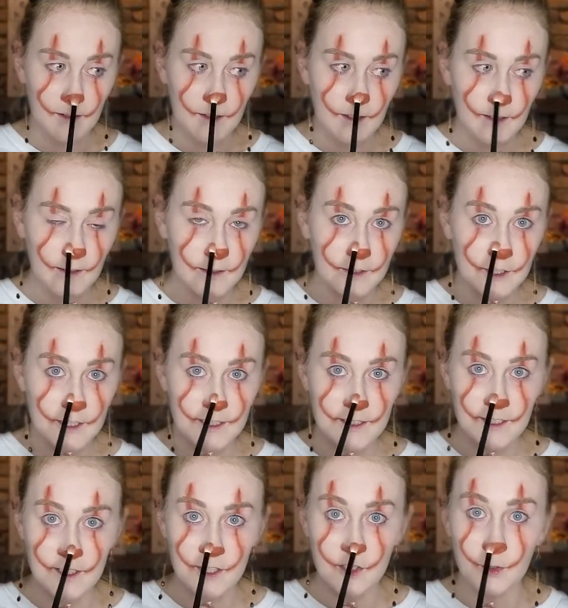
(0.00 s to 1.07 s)
and just
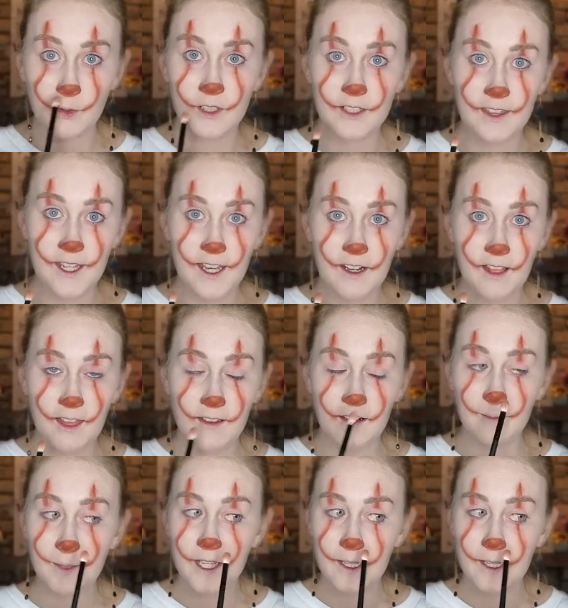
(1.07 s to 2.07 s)
distort that a little bit.